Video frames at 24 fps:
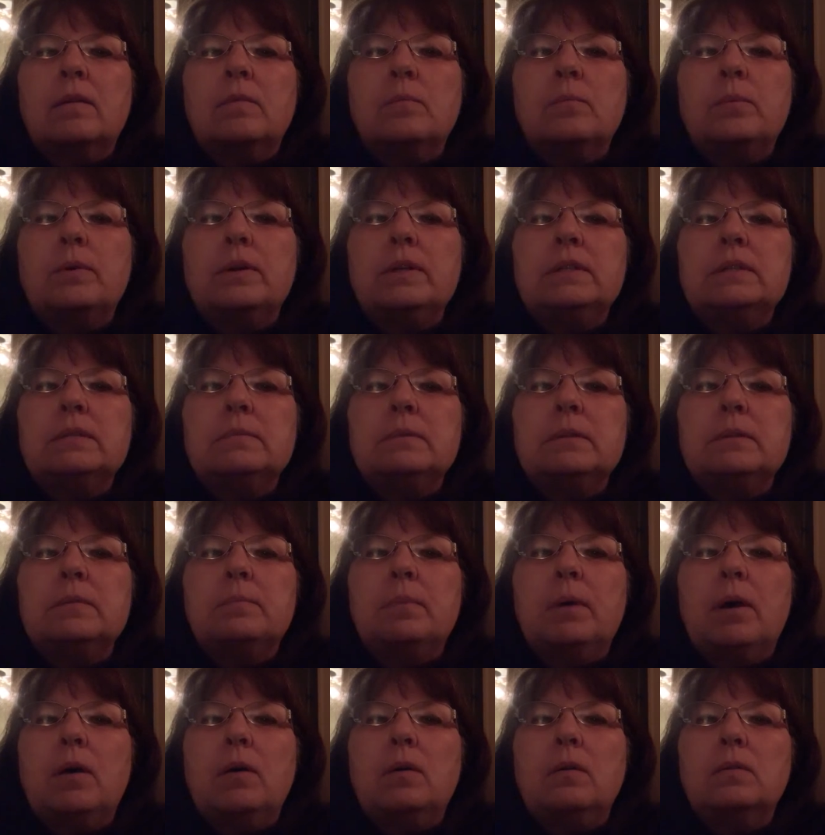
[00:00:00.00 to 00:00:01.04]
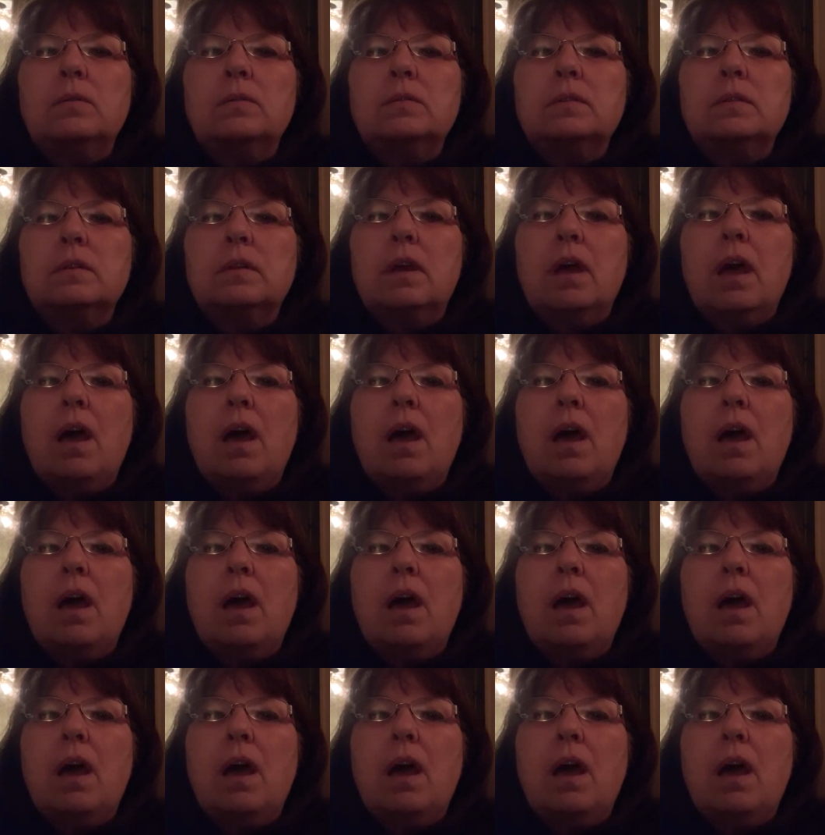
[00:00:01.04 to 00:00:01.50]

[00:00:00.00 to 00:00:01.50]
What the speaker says: Bryn Smith Bowles.